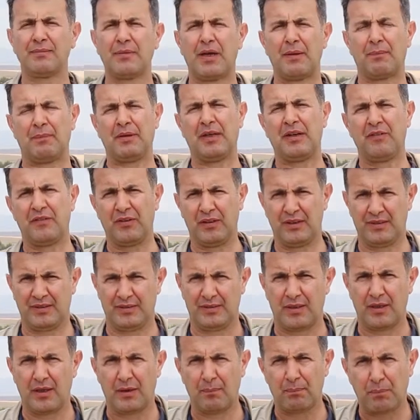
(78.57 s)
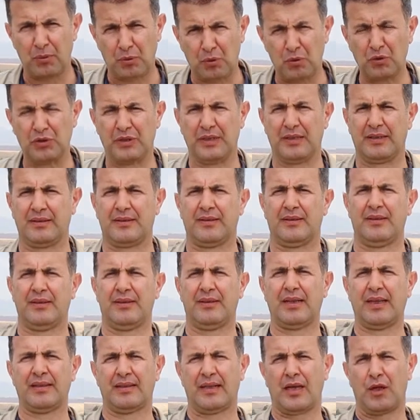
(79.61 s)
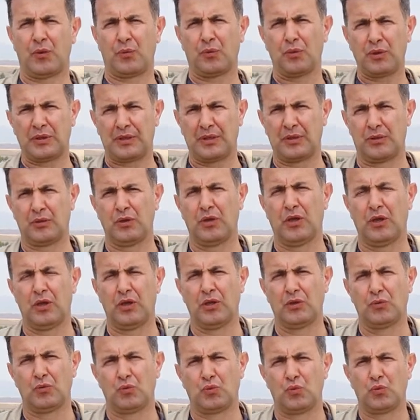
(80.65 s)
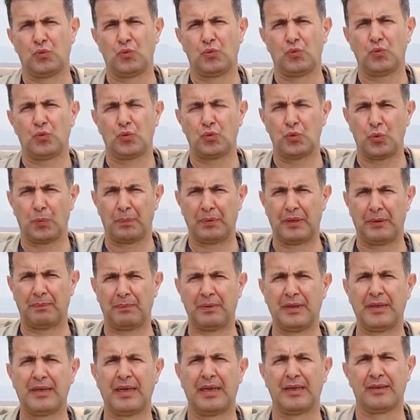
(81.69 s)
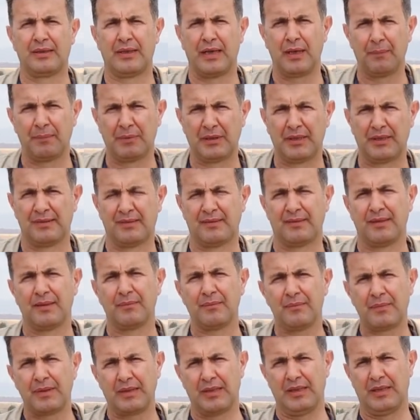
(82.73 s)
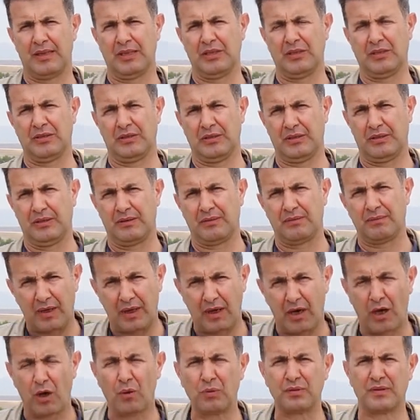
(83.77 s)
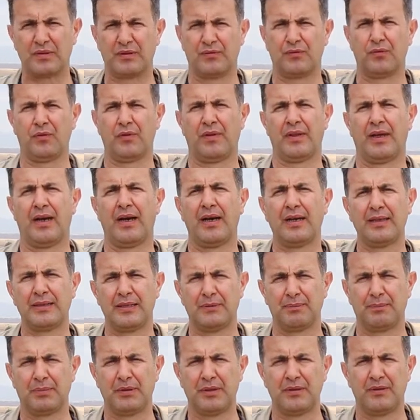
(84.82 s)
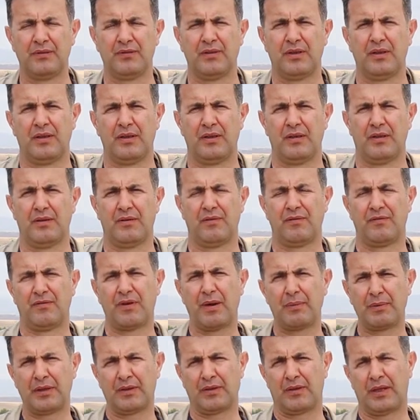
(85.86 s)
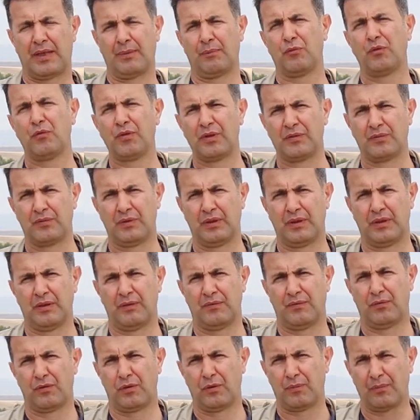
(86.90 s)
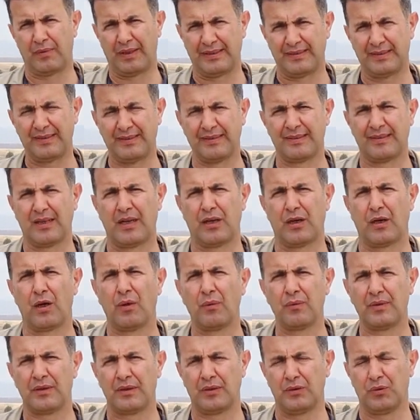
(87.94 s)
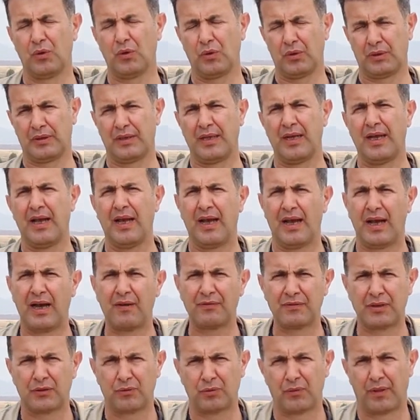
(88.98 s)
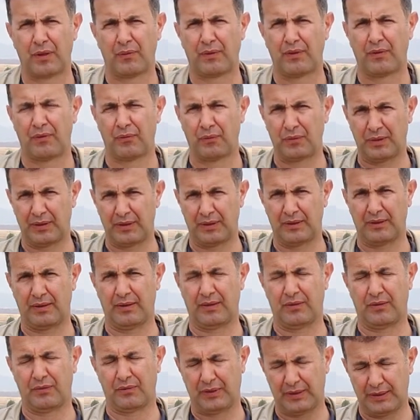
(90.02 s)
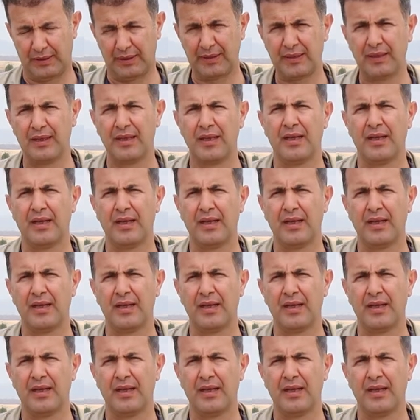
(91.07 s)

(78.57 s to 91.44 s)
my previous project that I worked to prepare and upgrade some houses for the IDP families. They moved from the cities around Duhok after 2003.